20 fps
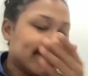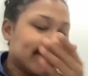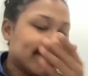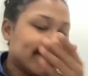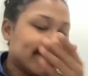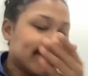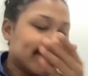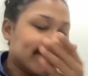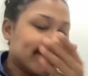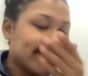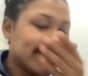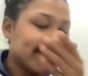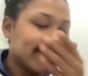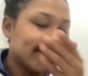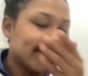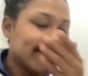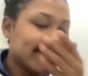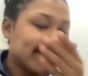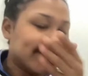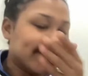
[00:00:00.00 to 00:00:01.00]

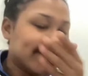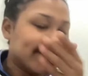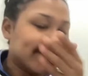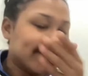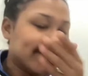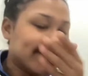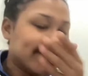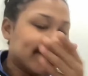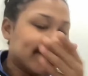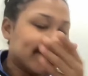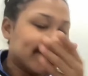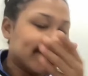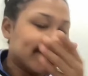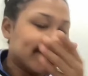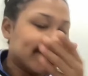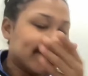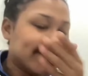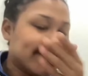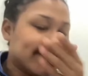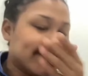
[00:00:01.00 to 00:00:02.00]

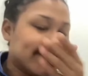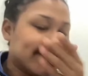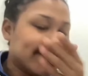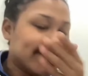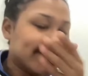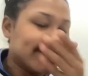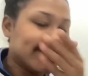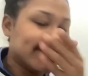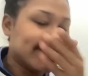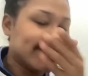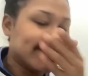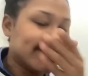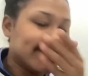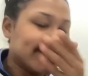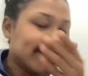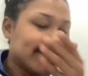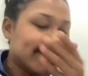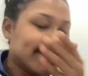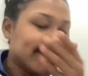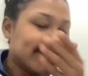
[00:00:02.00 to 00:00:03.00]

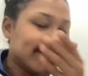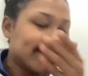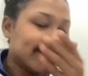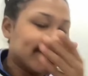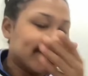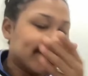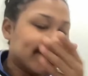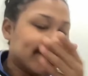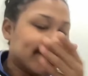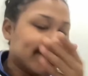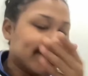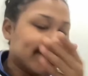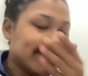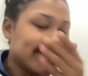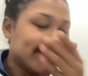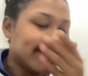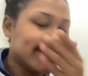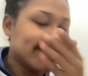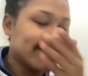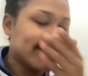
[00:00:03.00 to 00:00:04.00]

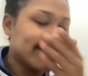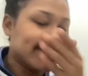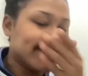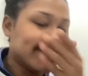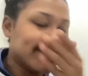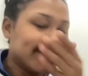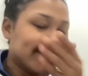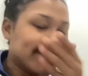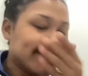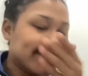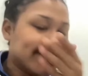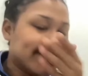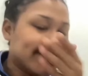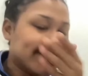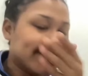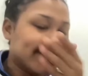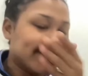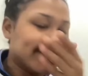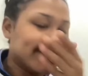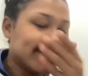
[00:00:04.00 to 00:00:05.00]

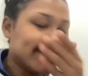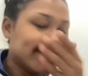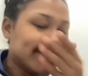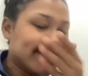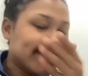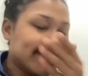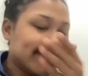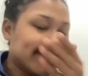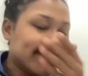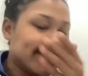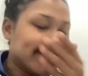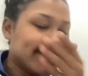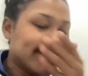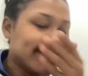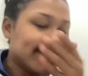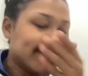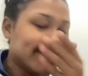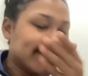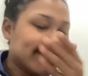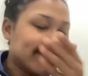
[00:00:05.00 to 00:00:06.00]

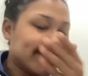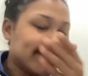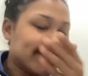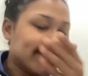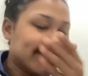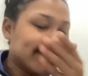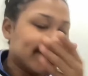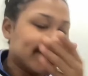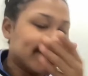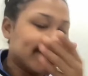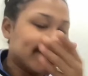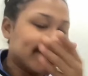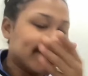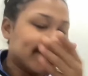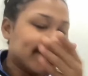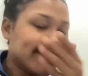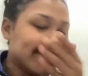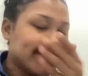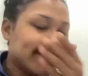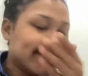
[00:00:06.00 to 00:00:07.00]

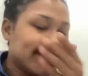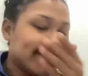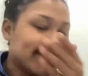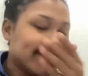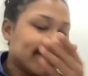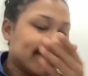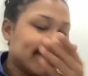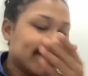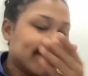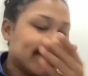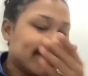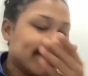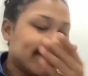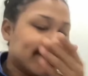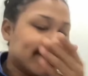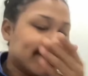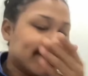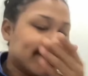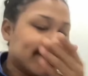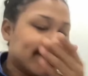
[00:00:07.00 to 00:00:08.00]
The person shown says nothing.